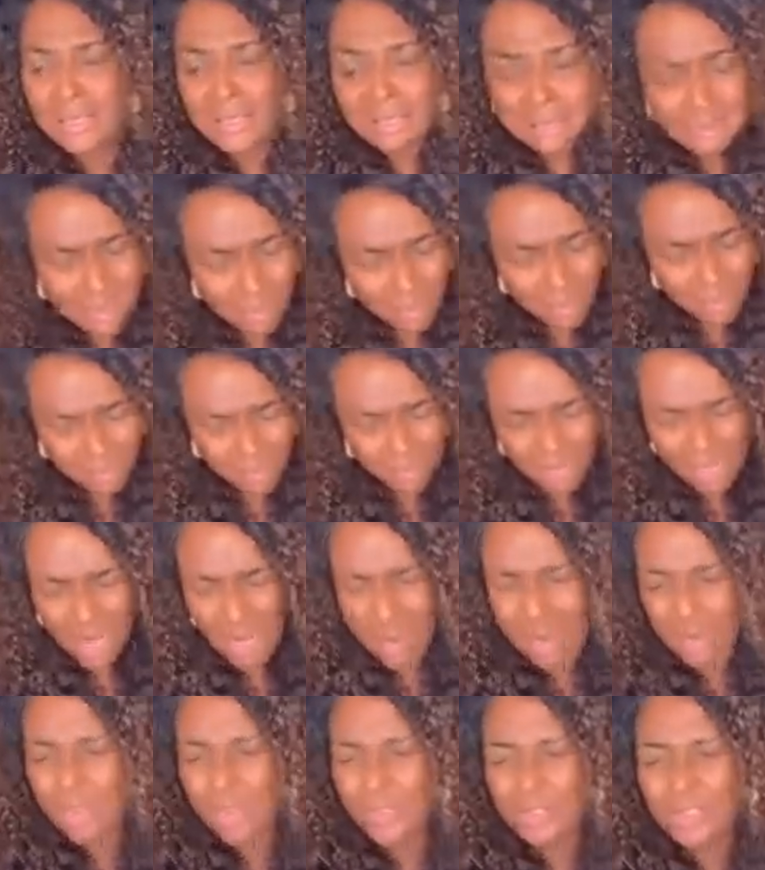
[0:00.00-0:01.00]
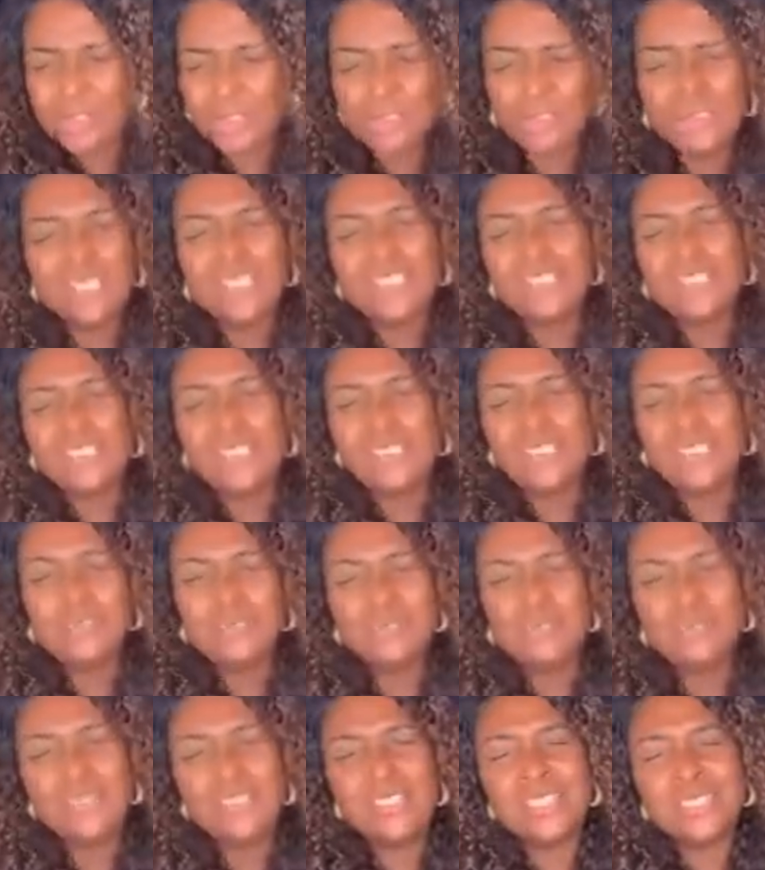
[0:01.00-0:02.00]
That was when I understood that there's a
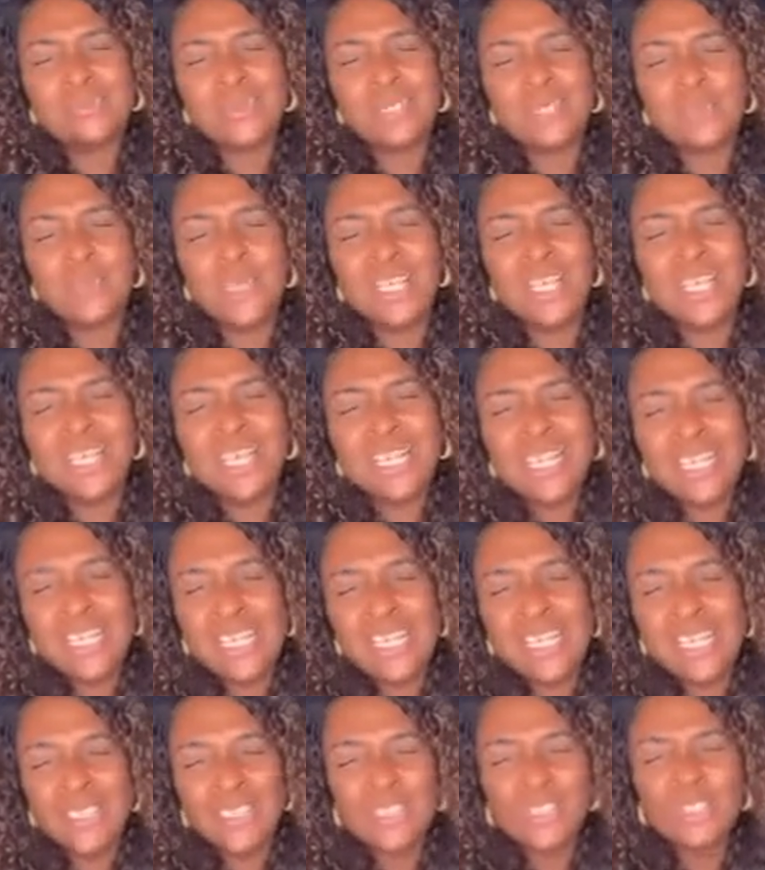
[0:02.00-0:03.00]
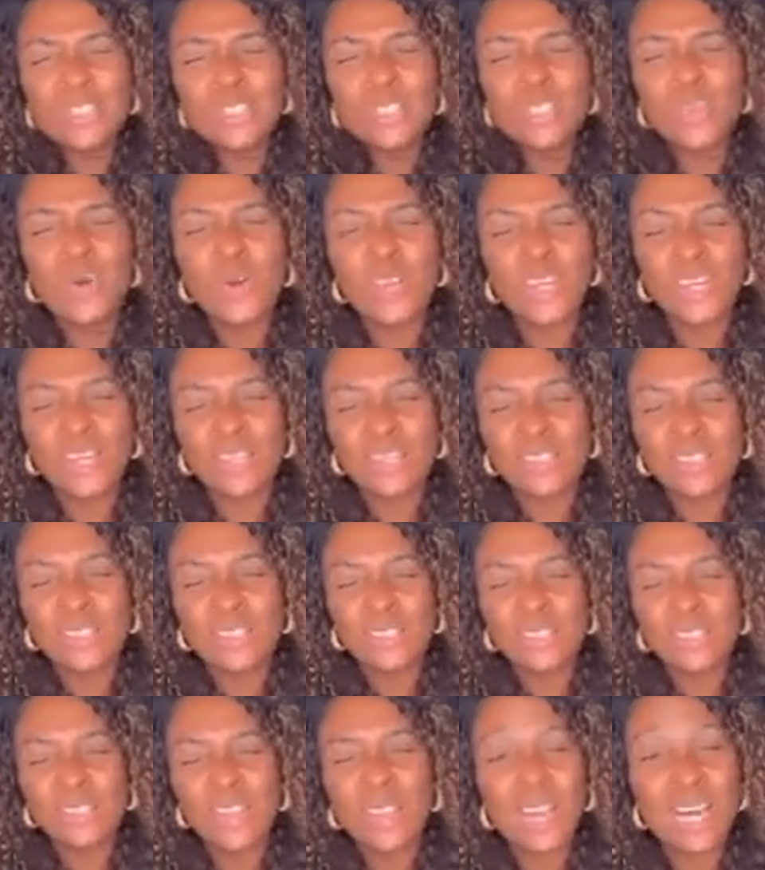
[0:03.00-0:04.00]
difference between licking, sucking,
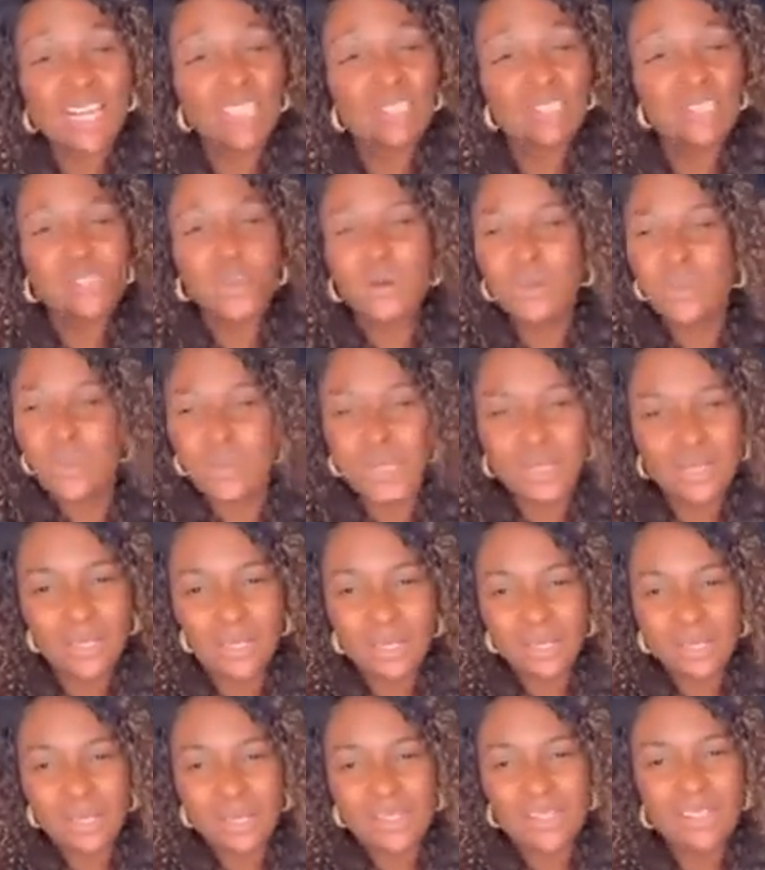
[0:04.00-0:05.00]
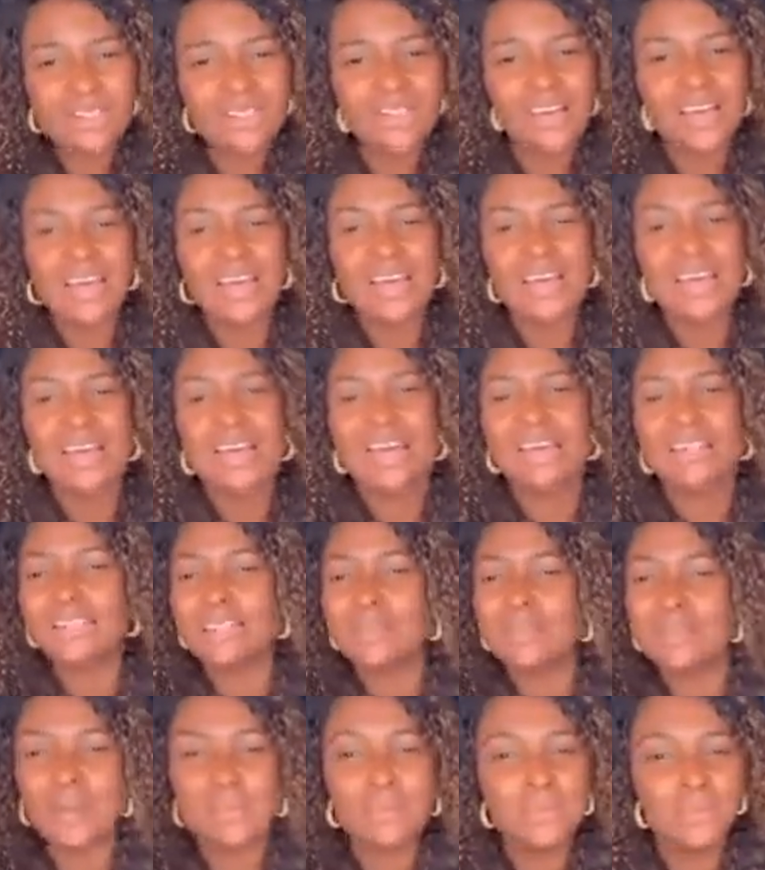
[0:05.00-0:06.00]
and chopping. This guy ate
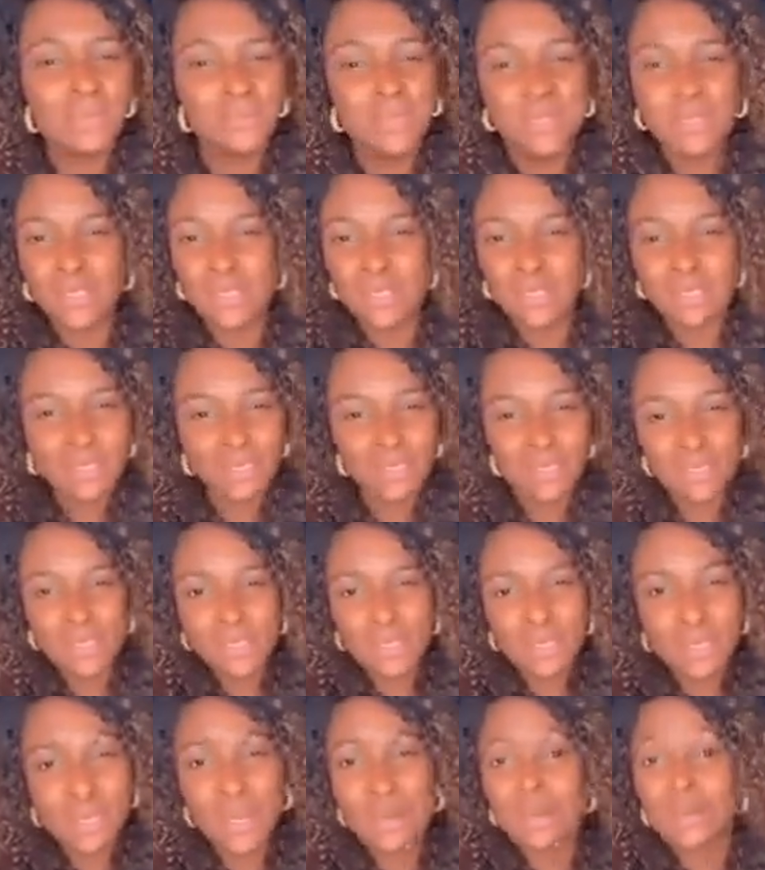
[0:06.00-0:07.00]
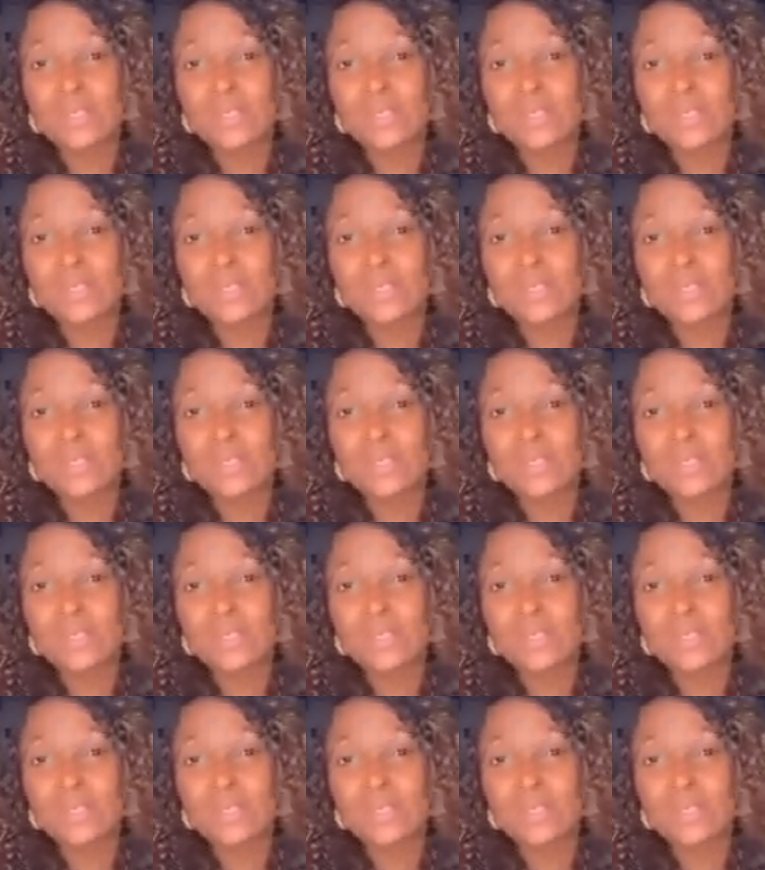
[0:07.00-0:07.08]
my pussy. I was